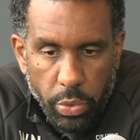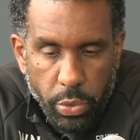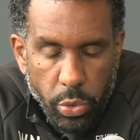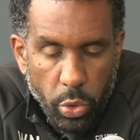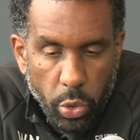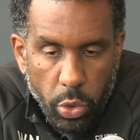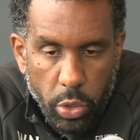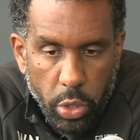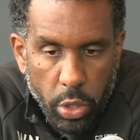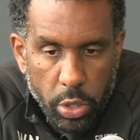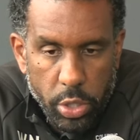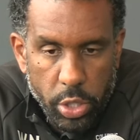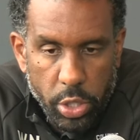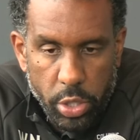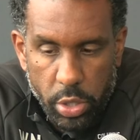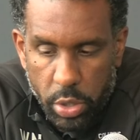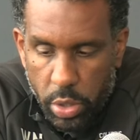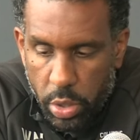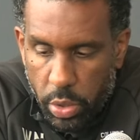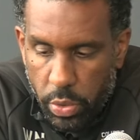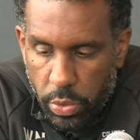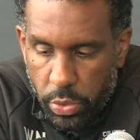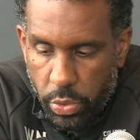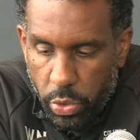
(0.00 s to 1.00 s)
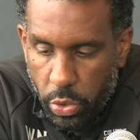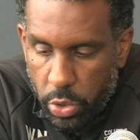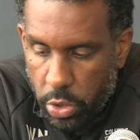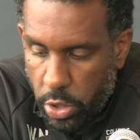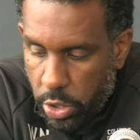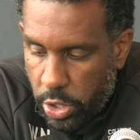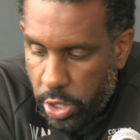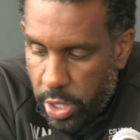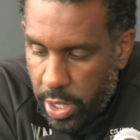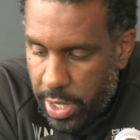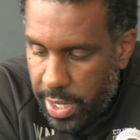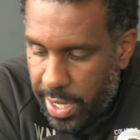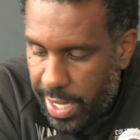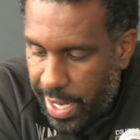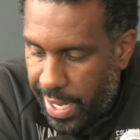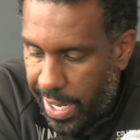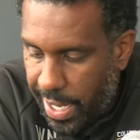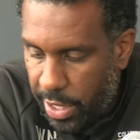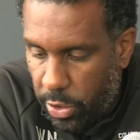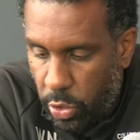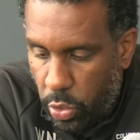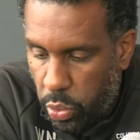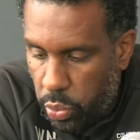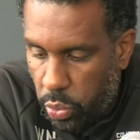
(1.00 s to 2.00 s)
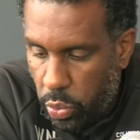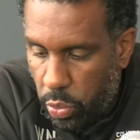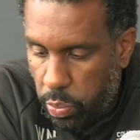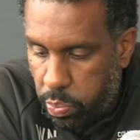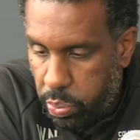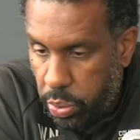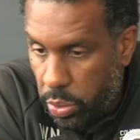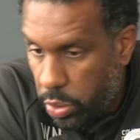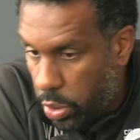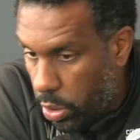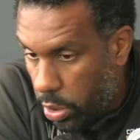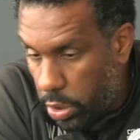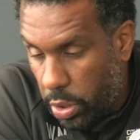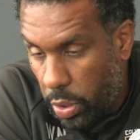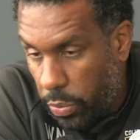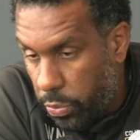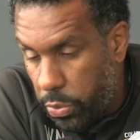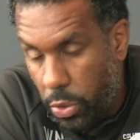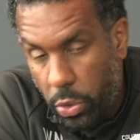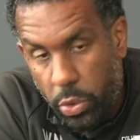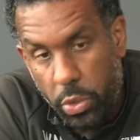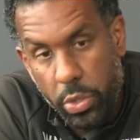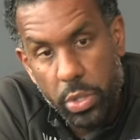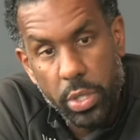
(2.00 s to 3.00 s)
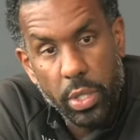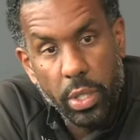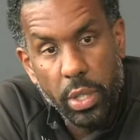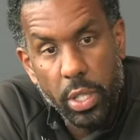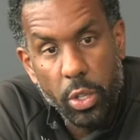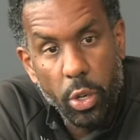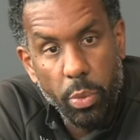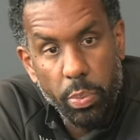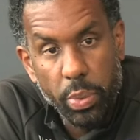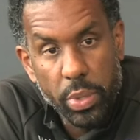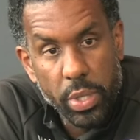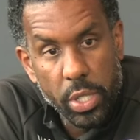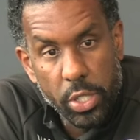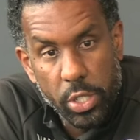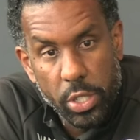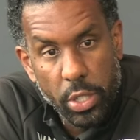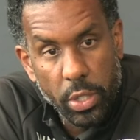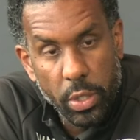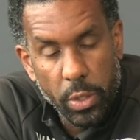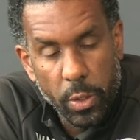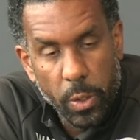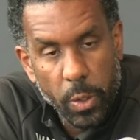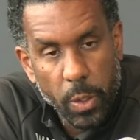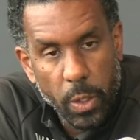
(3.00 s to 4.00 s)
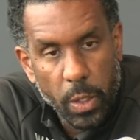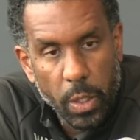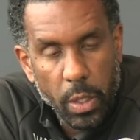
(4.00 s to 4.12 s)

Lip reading: few coaches, they like to put a lot of focus on the opposition,